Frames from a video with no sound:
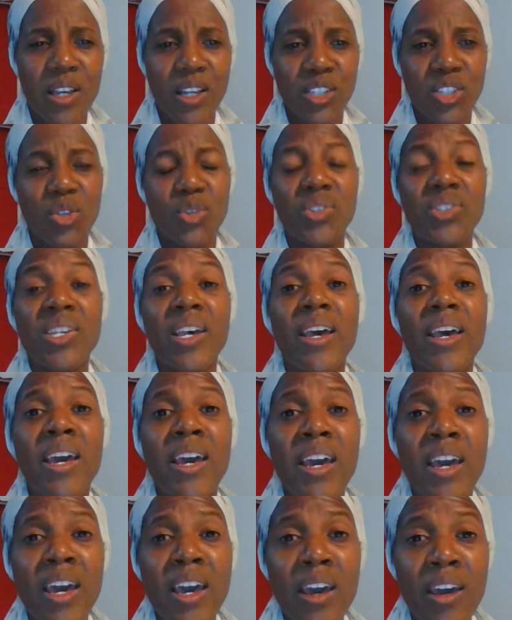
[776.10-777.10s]
to
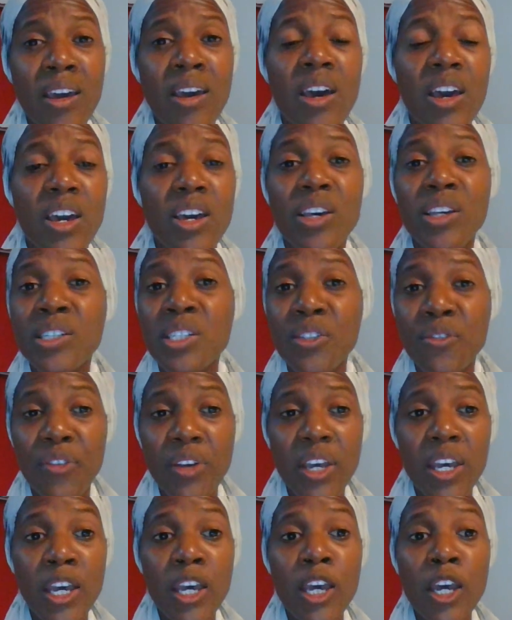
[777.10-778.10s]
take his
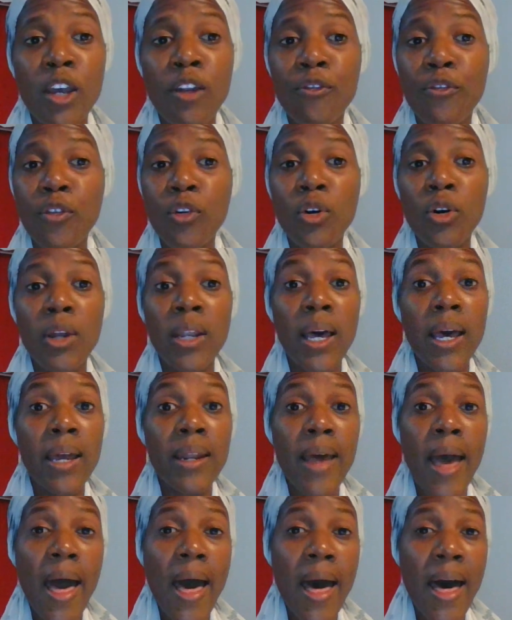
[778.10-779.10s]
faithful
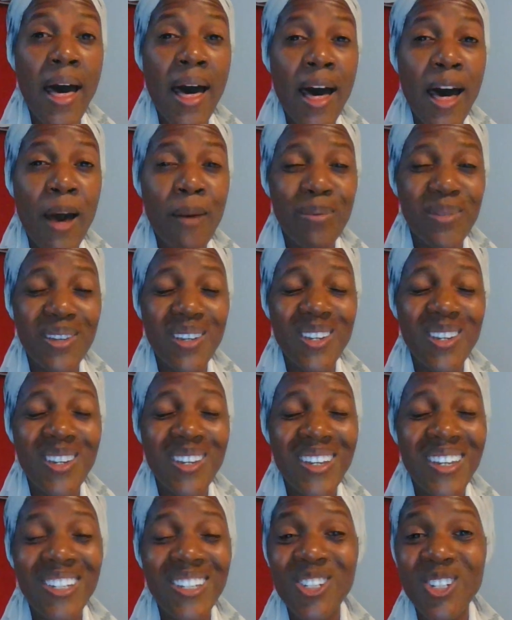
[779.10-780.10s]
and
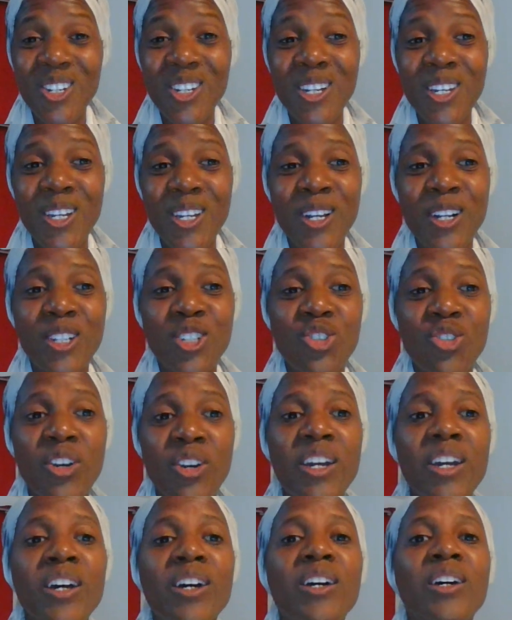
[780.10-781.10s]
happy
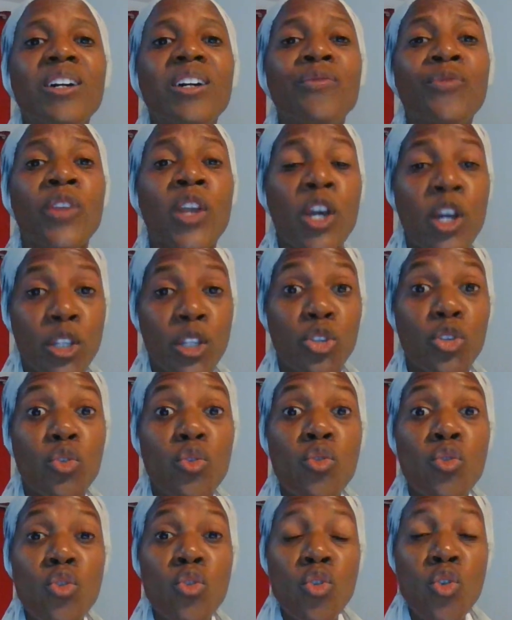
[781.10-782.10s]
children
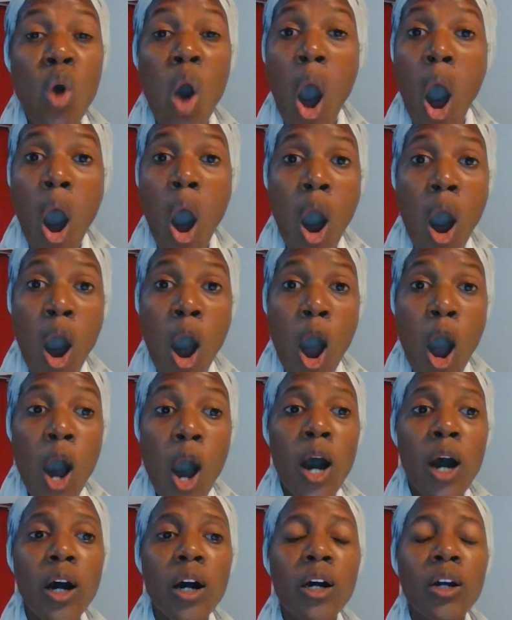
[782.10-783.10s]
to
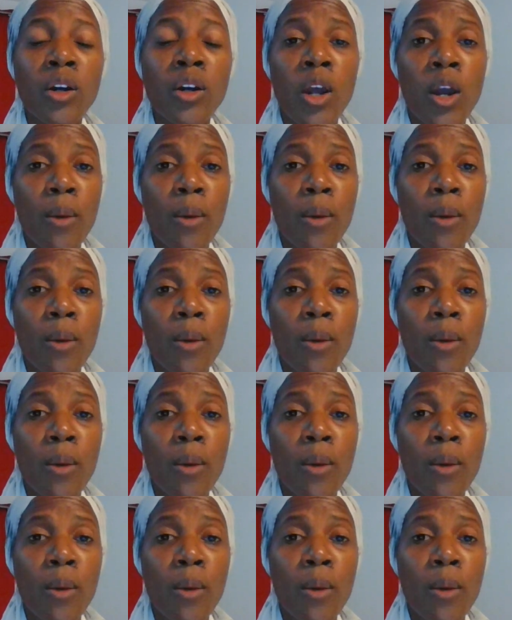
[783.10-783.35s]
our